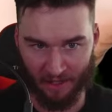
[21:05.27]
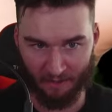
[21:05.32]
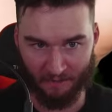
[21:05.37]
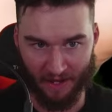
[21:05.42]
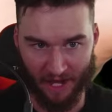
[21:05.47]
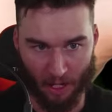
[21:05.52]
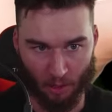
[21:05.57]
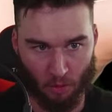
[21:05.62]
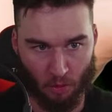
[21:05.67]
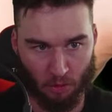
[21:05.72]
of
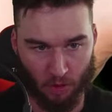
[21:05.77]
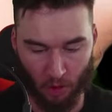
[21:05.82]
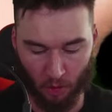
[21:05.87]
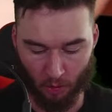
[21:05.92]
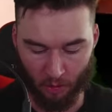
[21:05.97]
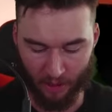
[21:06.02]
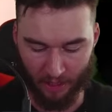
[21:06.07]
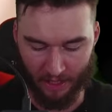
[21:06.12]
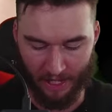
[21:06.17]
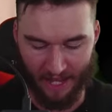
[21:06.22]
Errol
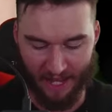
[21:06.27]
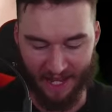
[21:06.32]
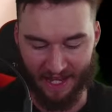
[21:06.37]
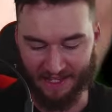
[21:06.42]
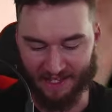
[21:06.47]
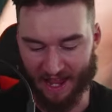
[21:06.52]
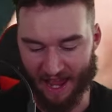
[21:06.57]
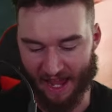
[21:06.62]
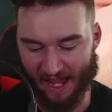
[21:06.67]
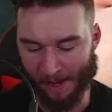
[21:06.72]
Golden,
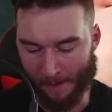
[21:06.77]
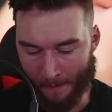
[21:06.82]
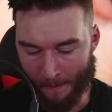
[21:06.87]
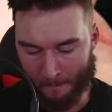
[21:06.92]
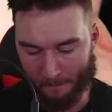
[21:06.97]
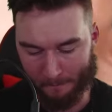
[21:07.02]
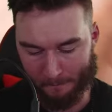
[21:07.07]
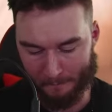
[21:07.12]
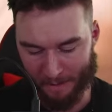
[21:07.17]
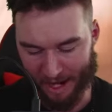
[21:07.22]
and a
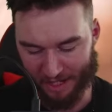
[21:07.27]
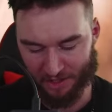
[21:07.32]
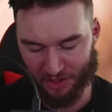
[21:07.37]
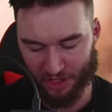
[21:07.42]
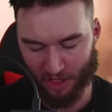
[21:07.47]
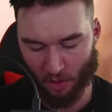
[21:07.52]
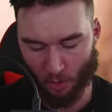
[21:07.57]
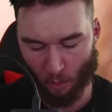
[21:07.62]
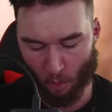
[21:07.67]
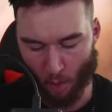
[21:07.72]

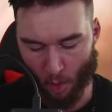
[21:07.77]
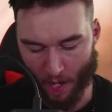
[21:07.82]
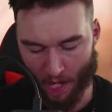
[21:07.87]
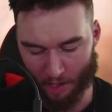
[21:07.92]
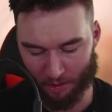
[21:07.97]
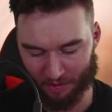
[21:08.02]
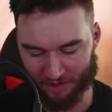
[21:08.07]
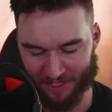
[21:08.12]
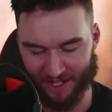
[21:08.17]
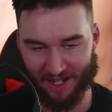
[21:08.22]
Magic
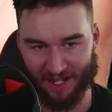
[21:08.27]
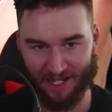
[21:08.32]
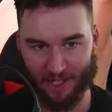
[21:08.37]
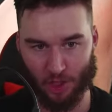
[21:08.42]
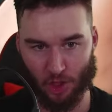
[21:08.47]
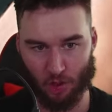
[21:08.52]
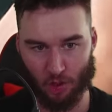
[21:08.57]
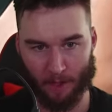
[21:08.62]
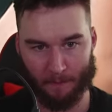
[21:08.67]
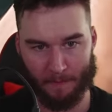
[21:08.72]
Wildcard
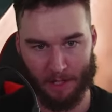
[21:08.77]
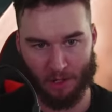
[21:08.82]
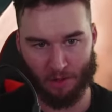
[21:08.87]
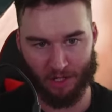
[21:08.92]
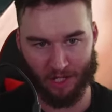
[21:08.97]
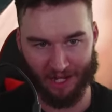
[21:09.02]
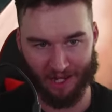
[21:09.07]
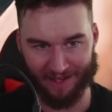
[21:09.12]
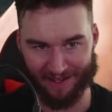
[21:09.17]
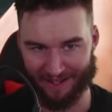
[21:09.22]
tribute
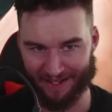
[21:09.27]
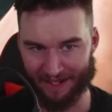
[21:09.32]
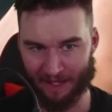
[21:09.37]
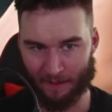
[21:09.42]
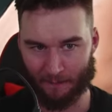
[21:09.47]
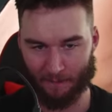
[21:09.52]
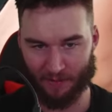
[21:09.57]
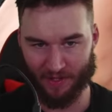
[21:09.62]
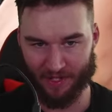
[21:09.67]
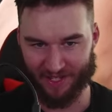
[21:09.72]
card
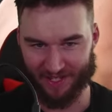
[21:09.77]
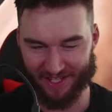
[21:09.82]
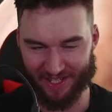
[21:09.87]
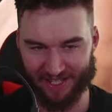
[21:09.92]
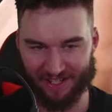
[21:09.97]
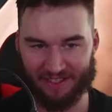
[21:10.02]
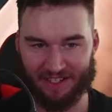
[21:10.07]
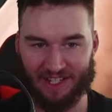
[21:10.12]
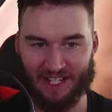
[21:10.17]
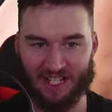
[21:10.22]
for the Sydney